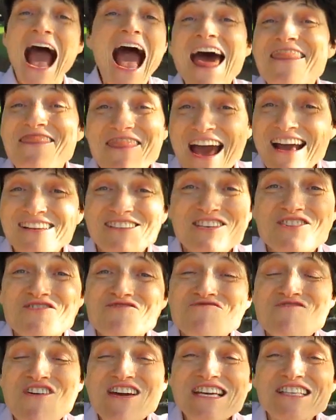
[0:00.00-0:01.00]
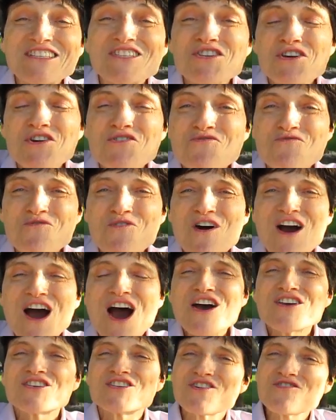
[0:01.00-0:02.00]
and that's great too.
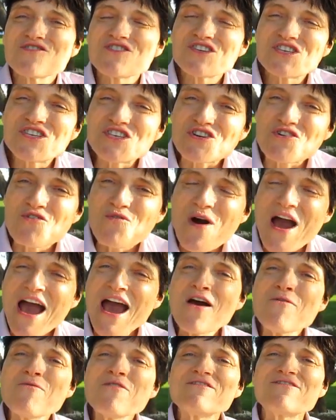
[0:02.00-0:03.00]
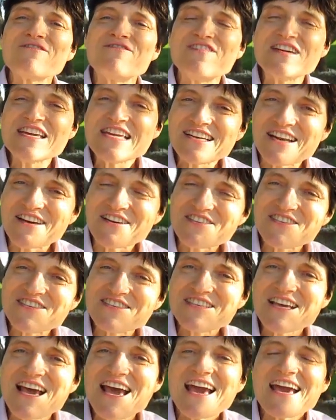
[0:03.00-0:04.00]
So the square with
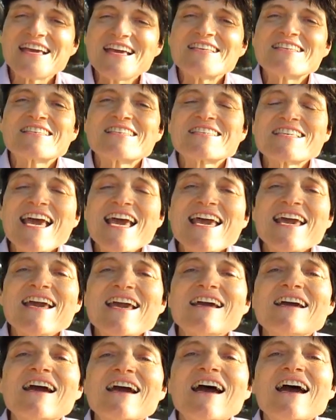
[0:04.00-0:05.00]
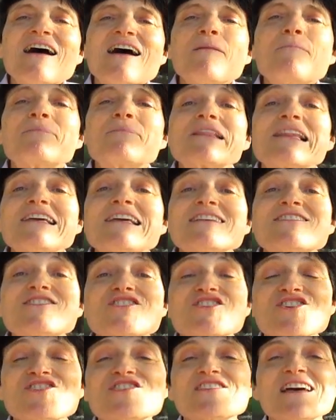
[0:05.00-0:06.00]
Venus is saying, please
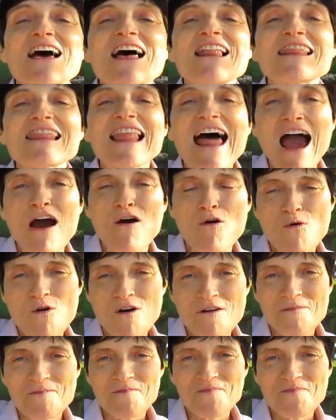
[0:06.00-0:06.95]
just allow